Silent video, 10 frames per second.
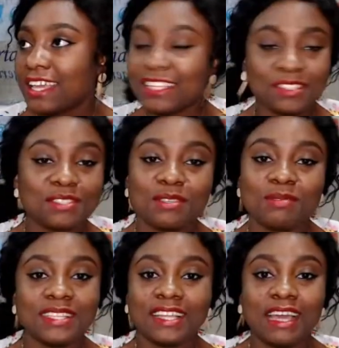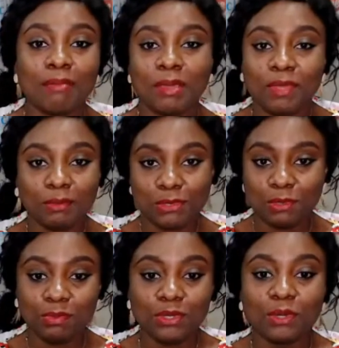it's not something that I might be able
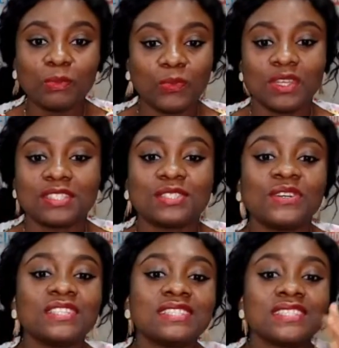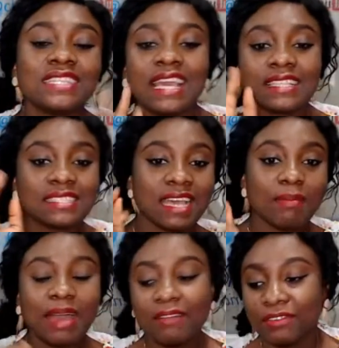to put up with. So until next
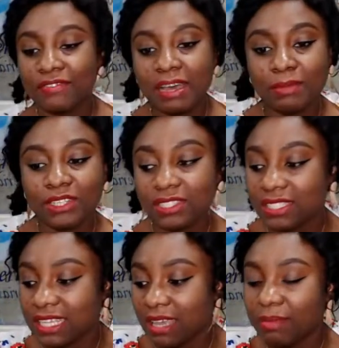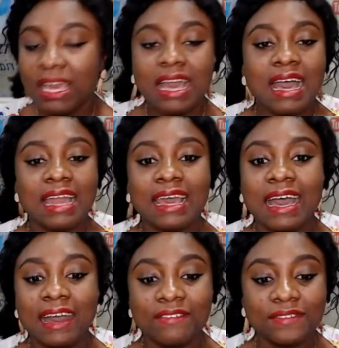time, have a fabulous time and
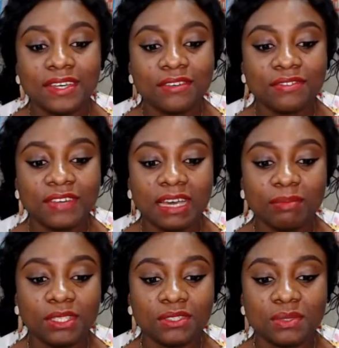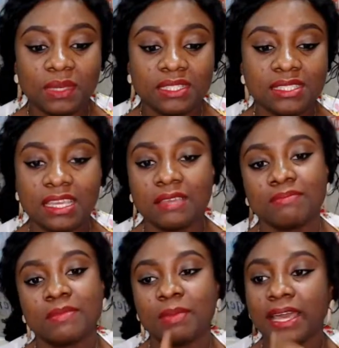have a fabulous Wednesday.
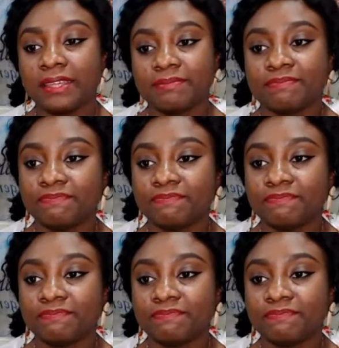Bye.